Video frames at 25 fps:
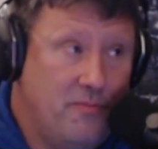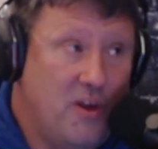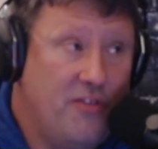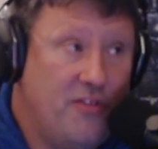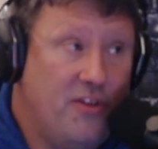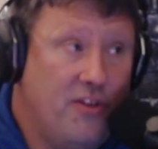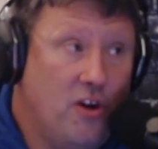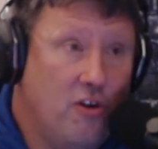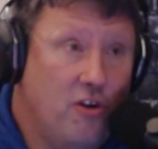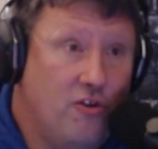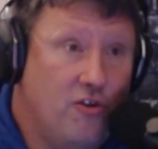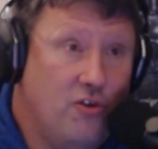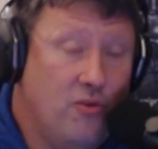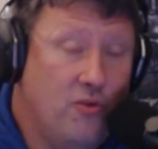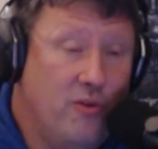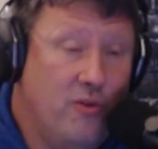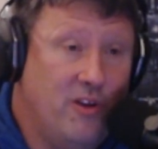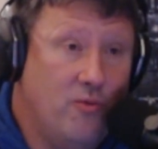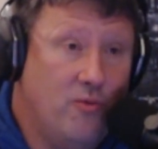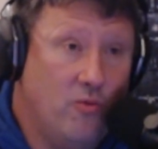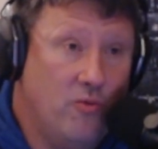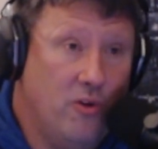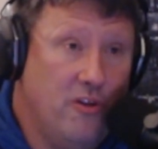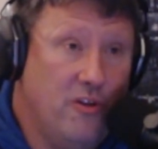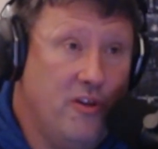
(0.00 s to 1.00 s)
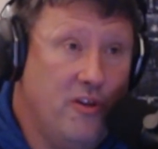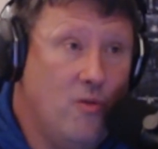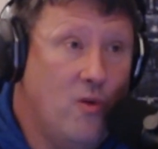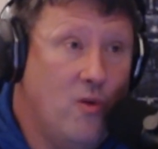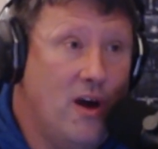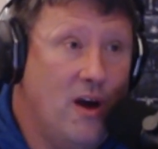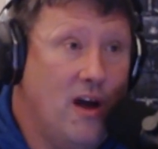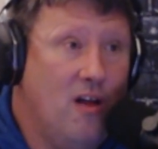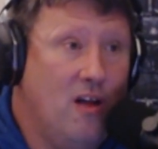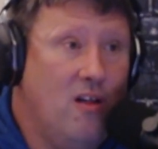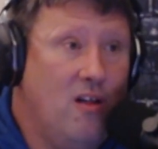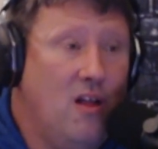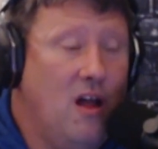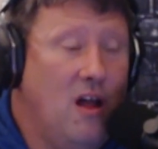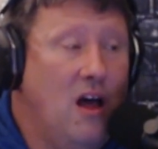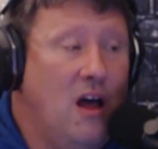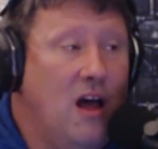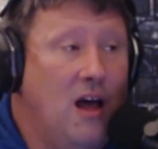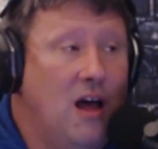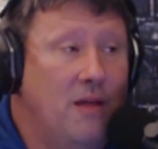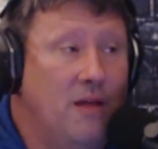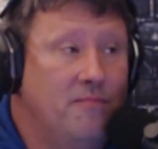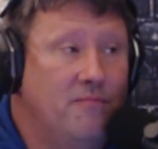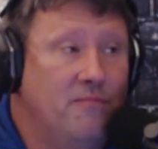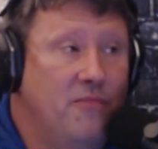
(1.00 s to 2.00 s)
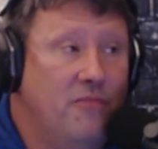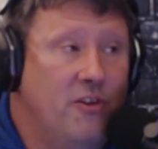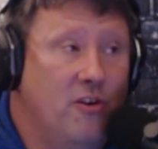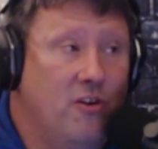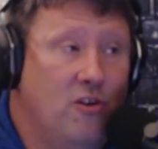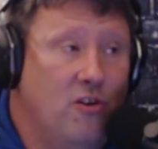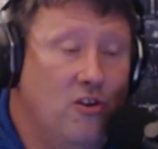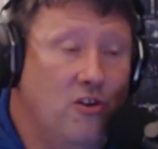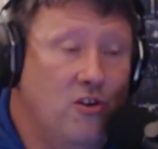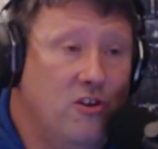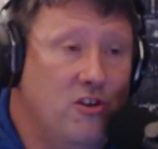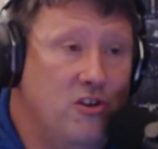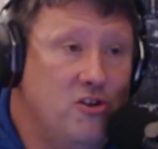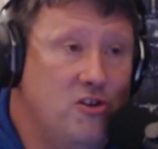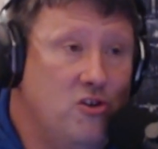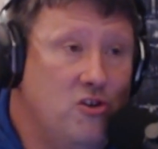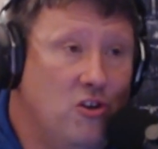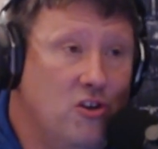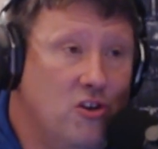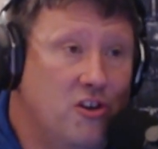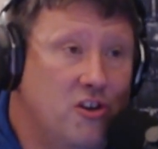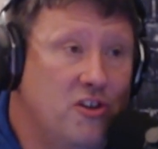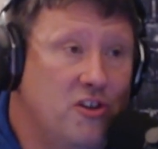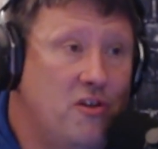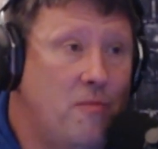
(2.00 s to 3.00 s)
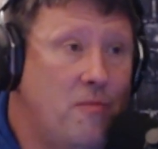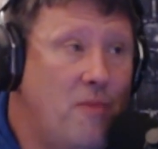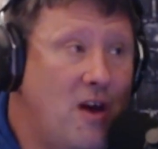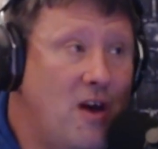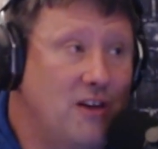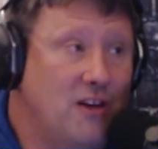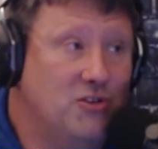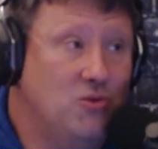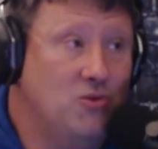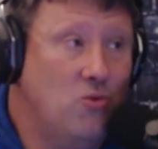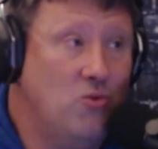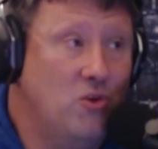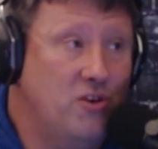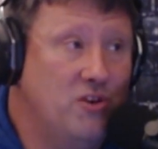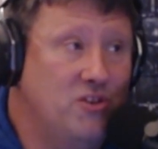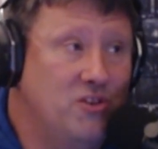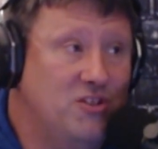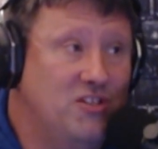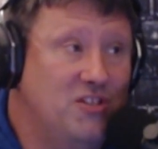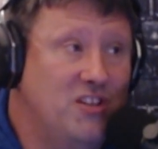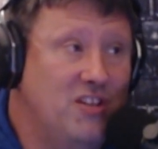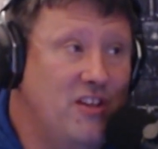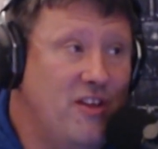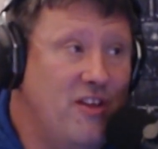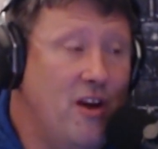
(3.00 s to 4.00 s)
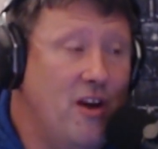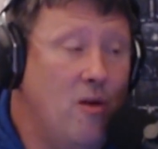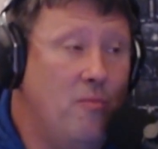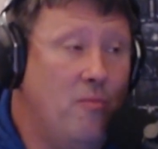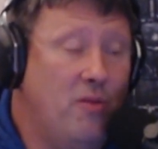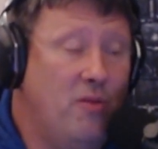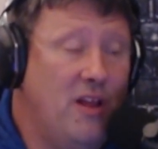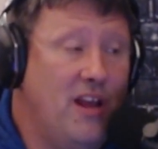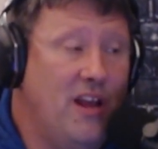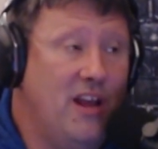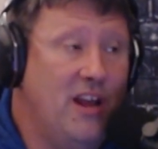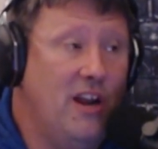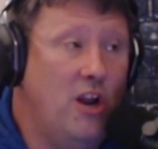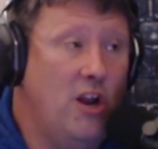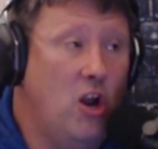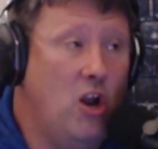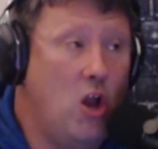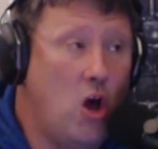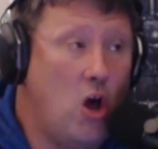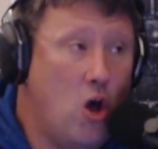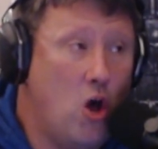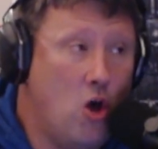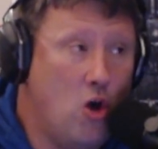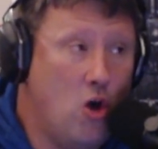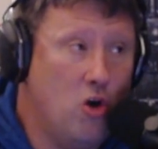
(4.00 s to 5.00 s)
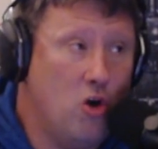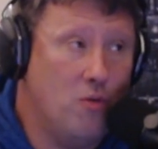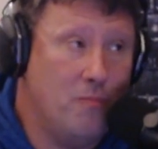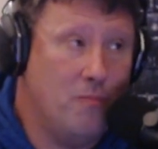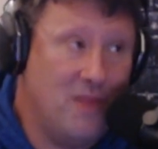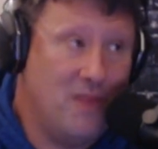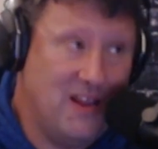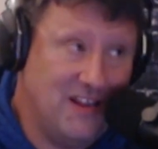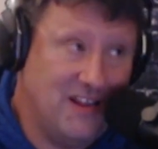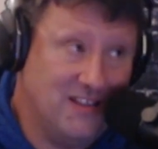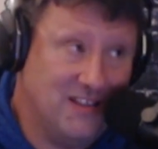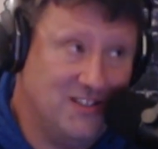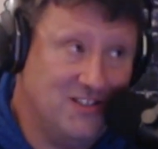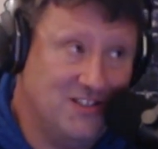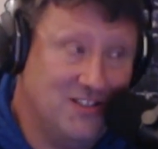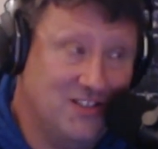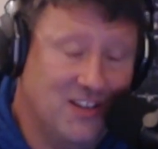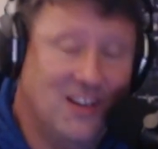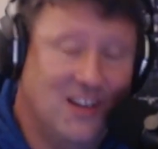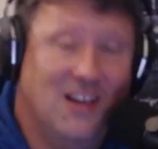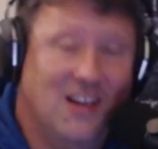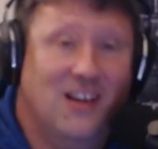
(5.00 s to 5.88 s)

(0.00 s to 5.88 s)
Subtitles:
but they're doing really well. You look in the box score, and you see they are playing long minutes.